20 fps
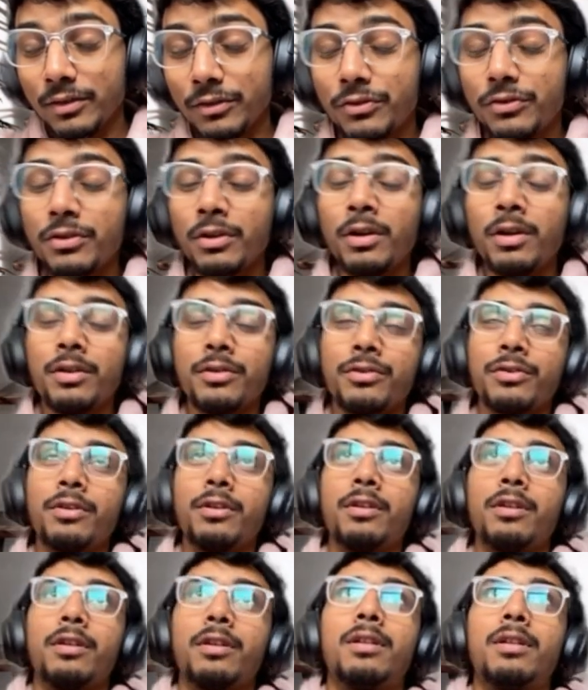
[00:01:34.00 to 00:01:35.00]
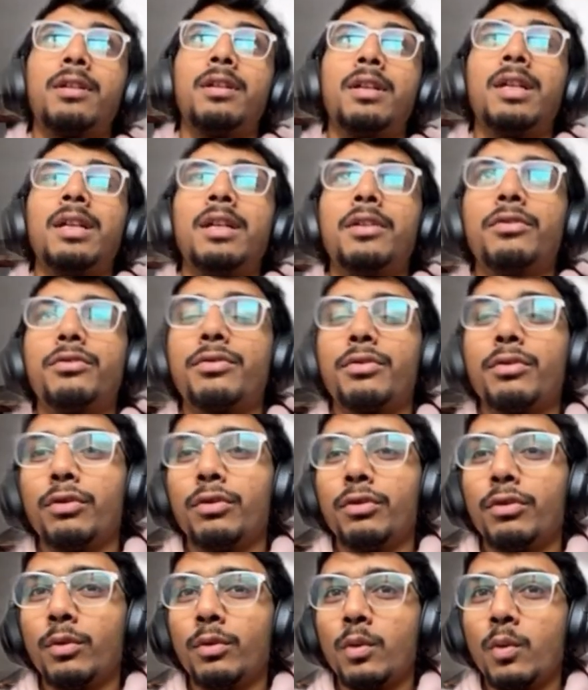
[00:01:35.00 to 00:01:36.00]
Sure.
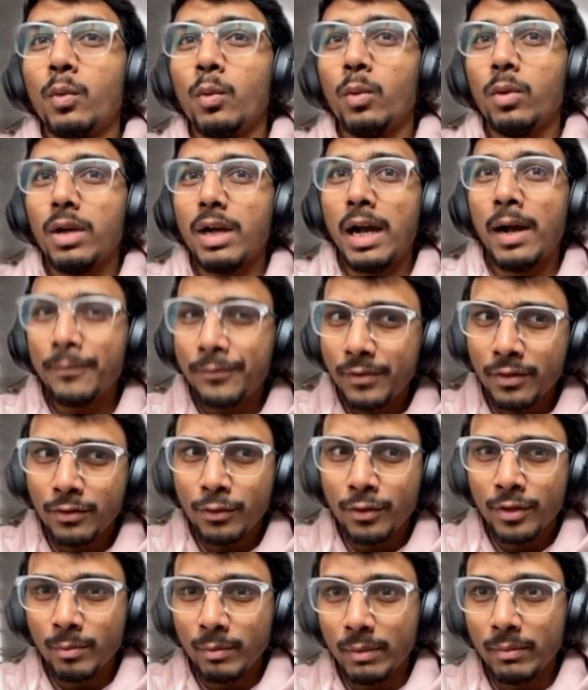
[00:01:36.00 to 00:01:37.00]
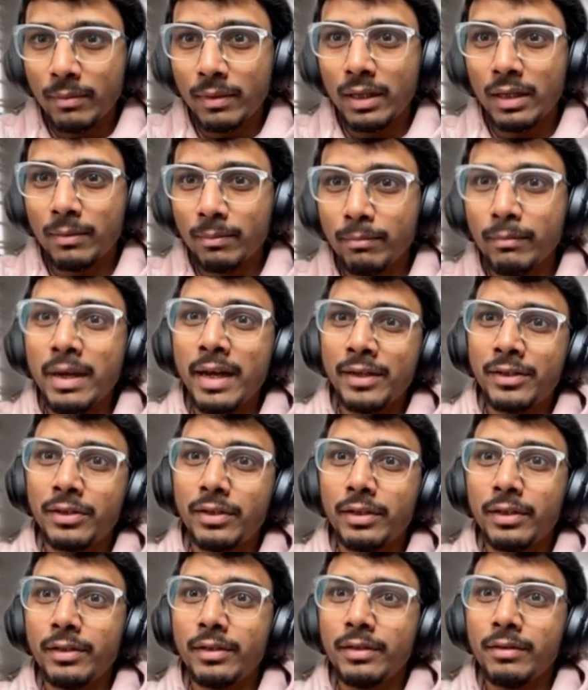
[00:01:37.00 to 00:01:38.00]
So after doing my
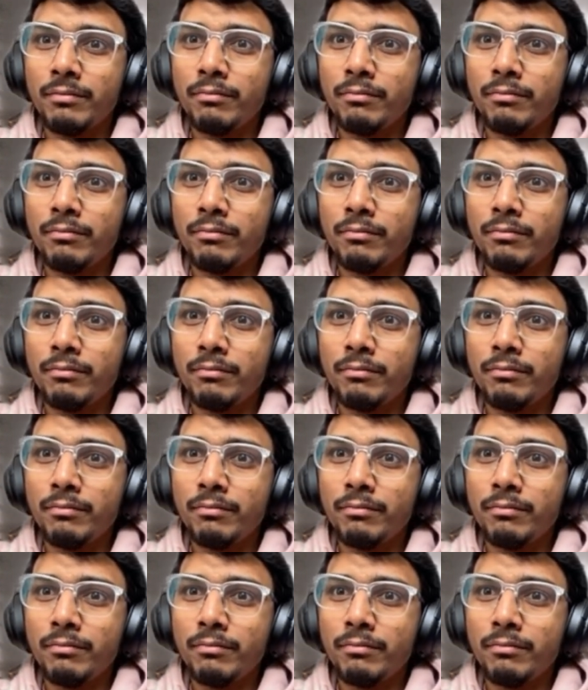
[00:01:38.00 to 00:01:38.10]
bachelor,